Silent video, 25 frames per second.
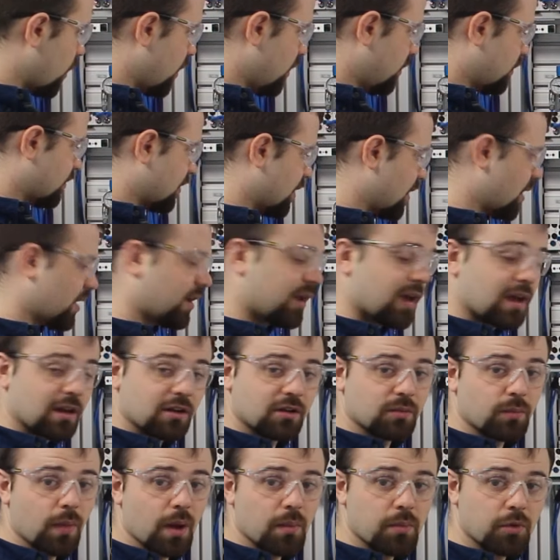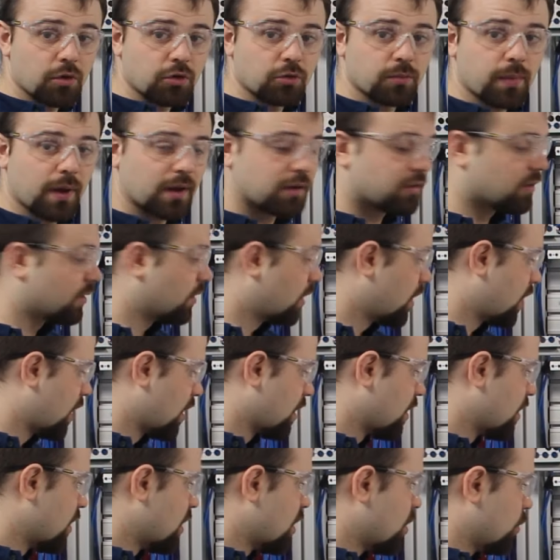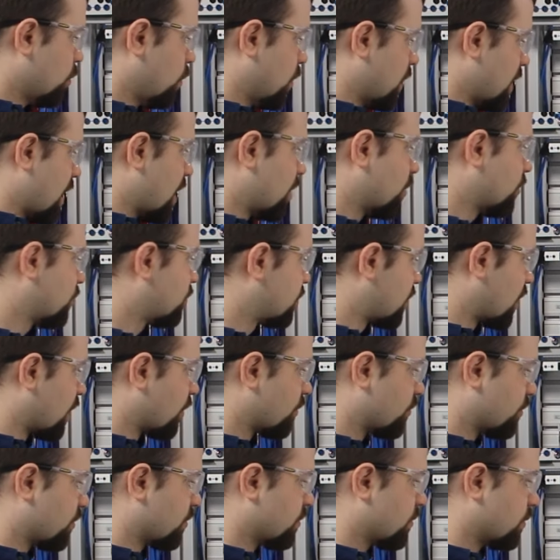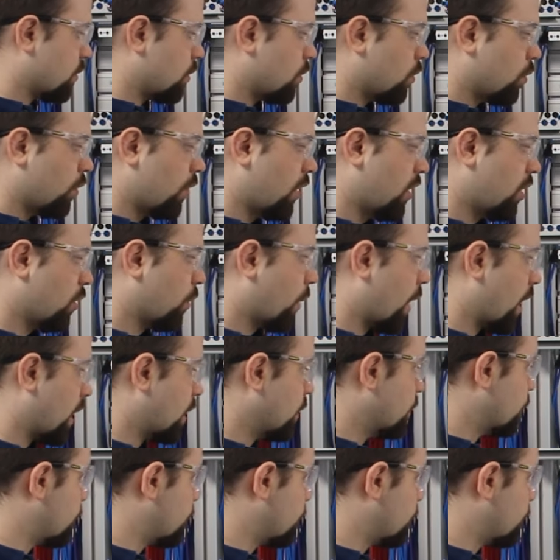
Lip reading: easily get to my push button here without stuff in the way.